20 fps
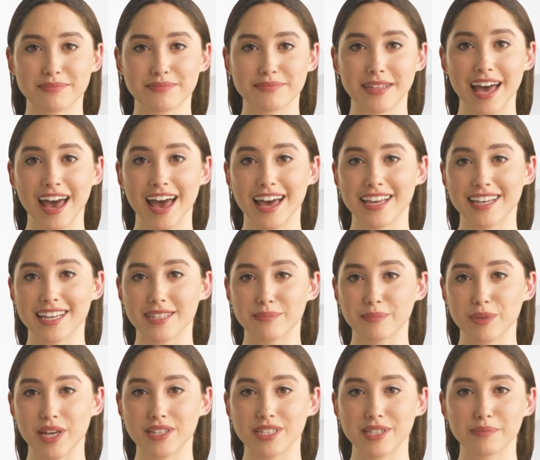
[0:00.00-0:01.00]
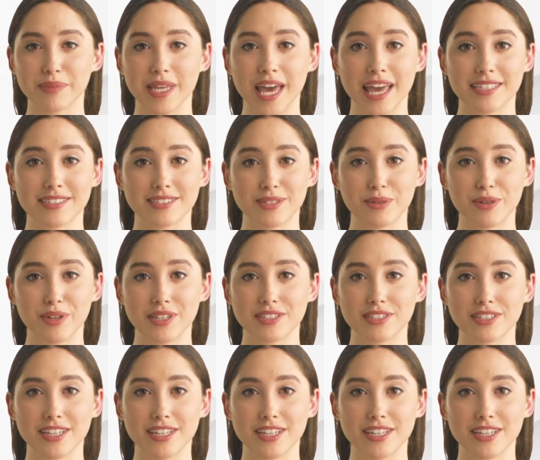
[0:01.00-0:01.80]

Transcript: Hi, and welcome back to our